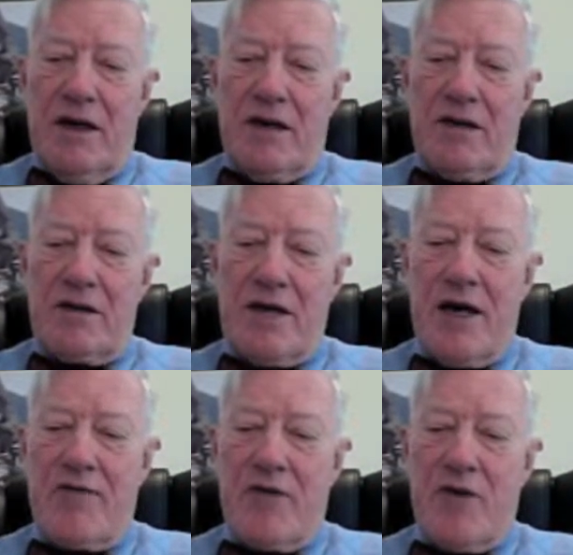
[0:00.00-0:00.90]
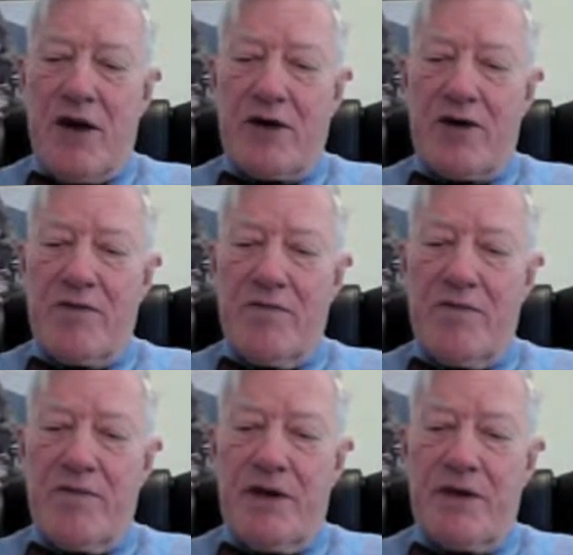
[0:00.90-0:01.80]
staff director
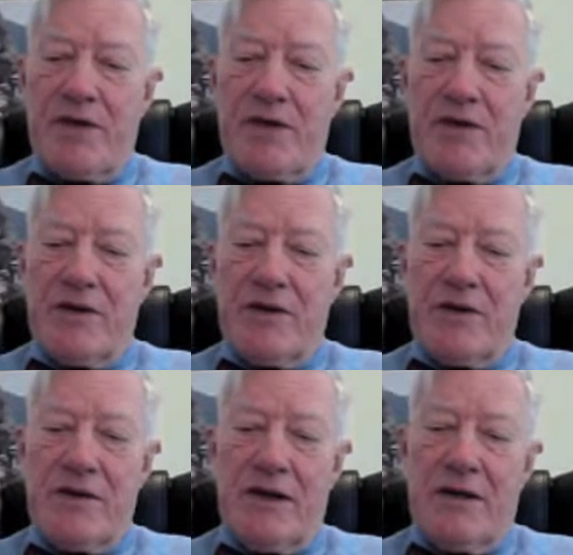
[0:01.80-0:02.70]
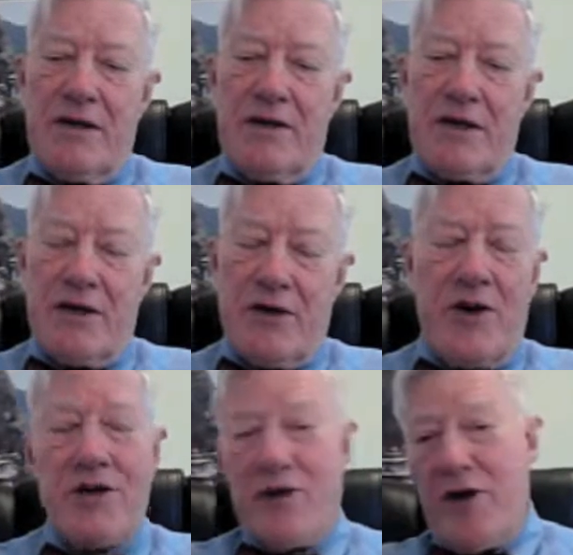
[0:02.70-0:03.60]
in the
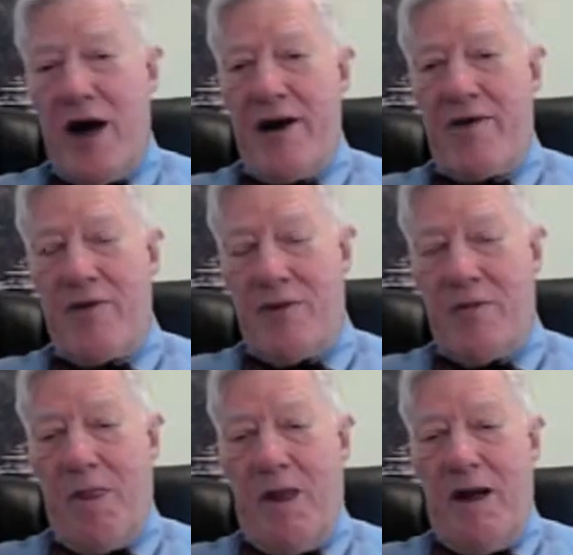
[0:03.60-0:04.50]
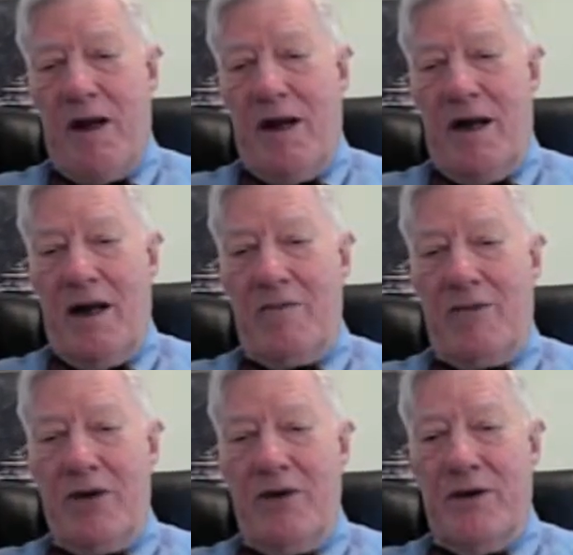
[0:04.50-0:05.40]
congressional dining room and
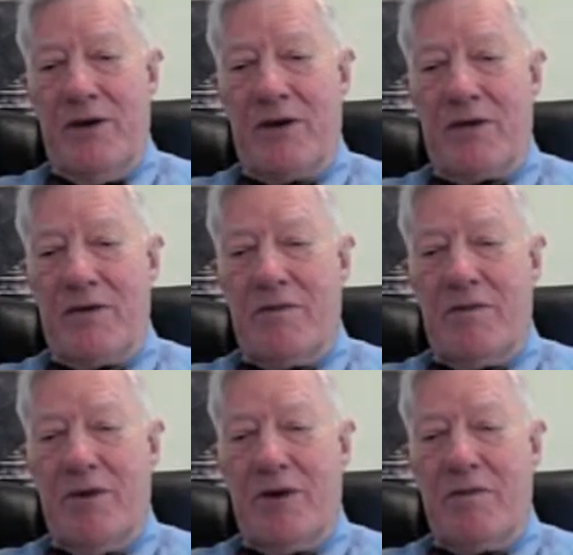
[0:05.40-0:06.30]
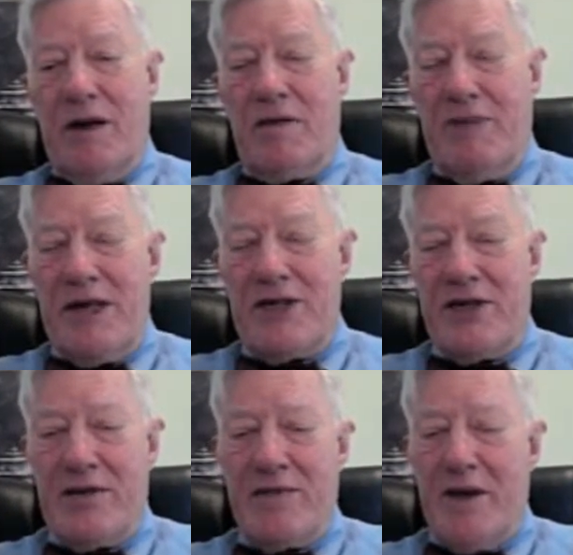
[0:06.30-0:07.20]
pitched
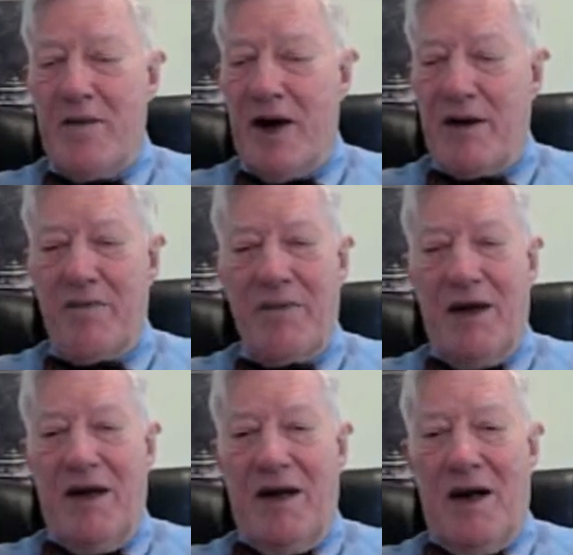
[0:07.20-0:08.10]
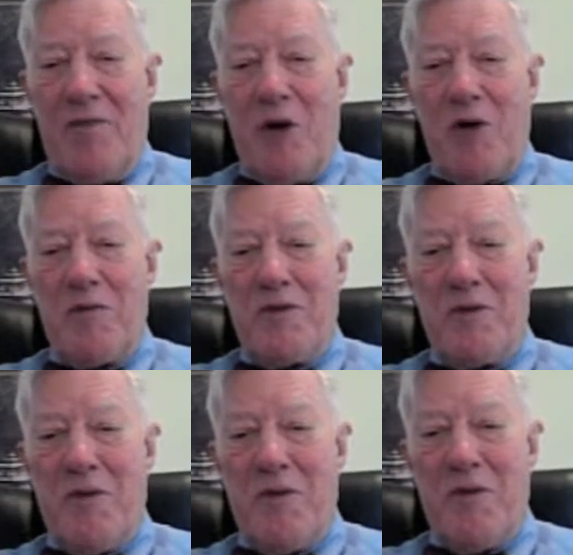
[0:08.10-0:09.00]
him about a program to
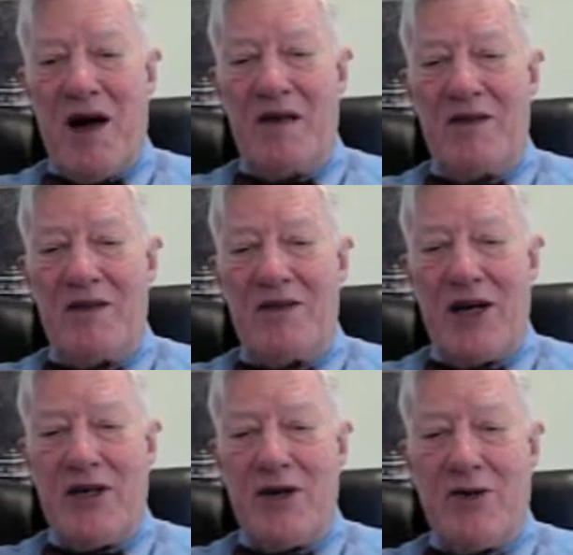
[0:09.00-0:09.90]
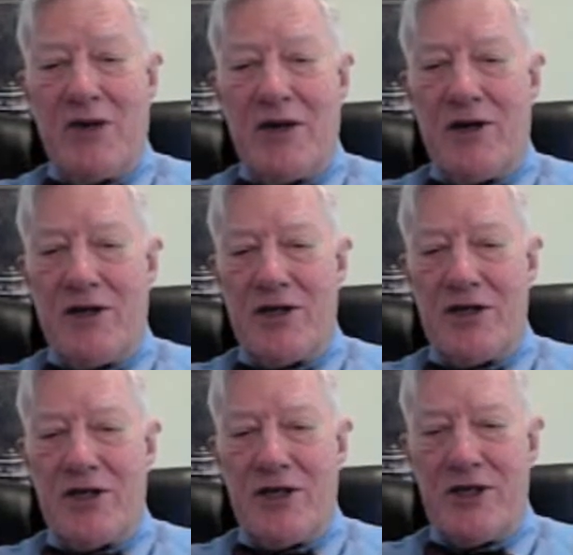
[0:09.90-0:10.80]
provide technical legal
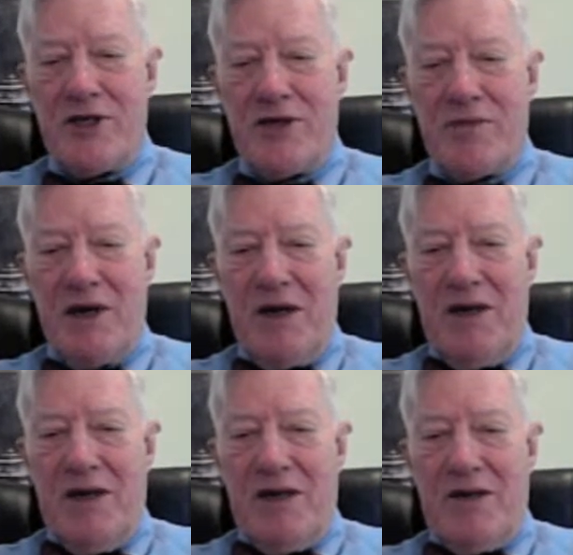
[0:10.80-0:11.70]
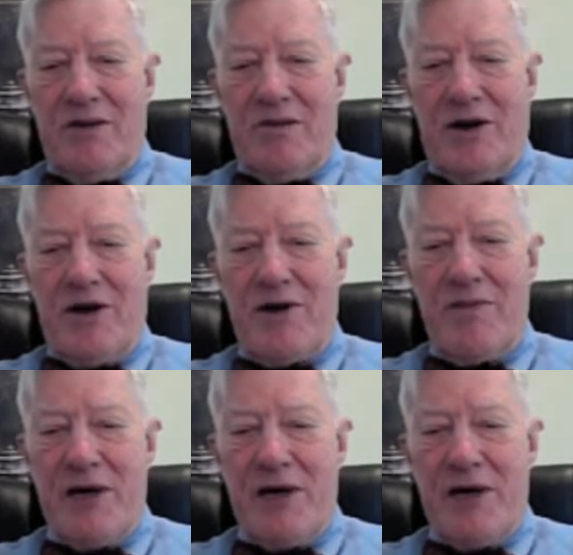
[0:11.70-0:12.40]
assistance to Caribbean